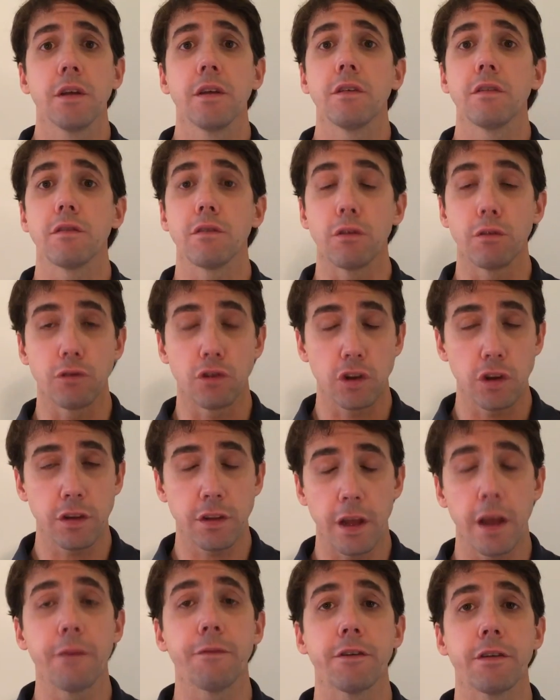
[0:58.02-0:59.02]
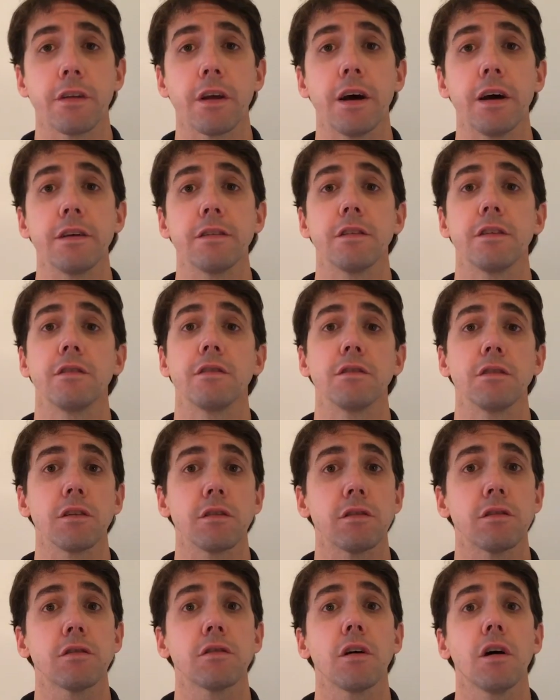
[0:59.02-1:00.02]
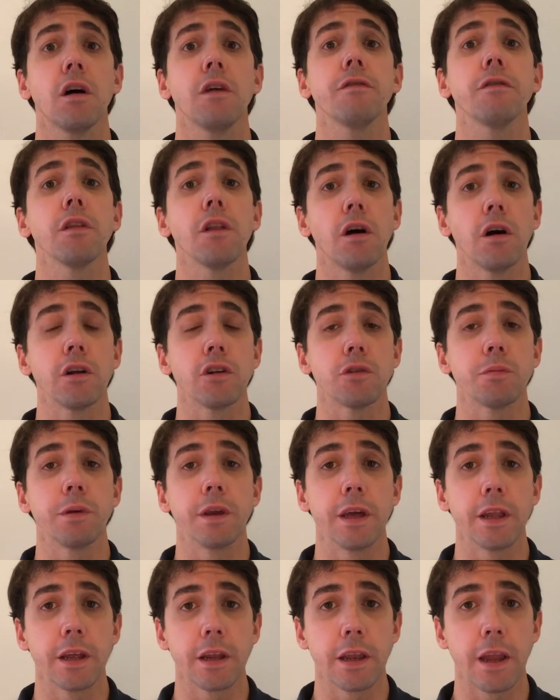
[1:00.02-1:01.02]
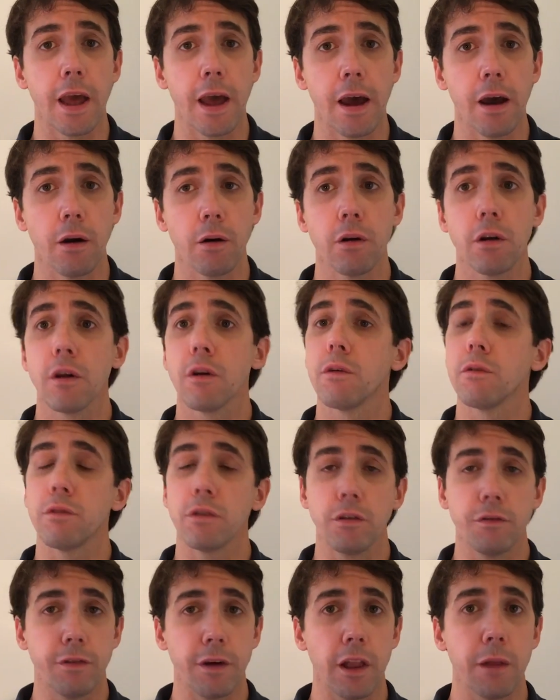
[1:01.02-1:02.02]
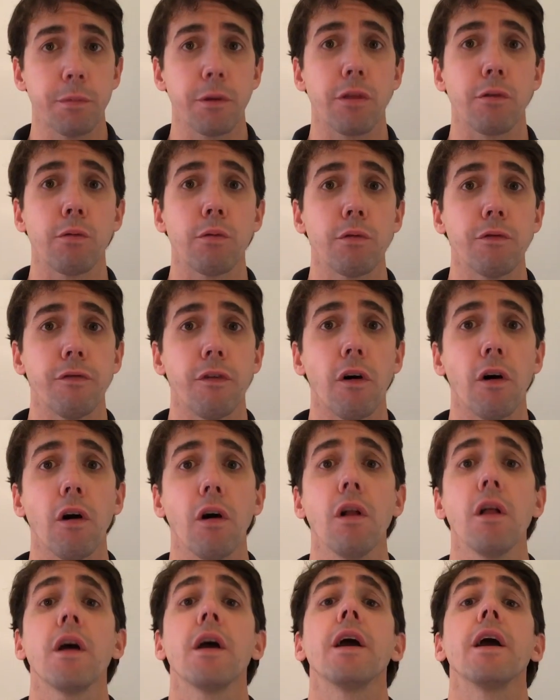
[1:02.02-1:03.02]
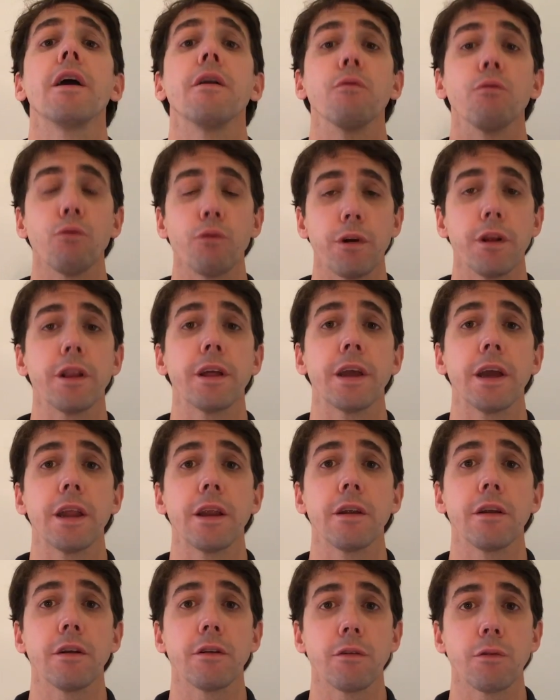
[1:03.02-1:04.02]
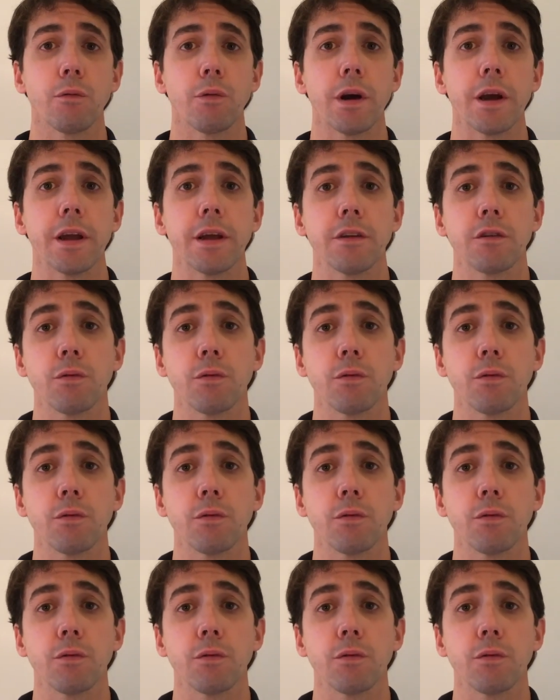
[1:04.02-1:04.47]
So just to emphasize, this is a soft launch beginning now. Develop it through the fall and really get it underway in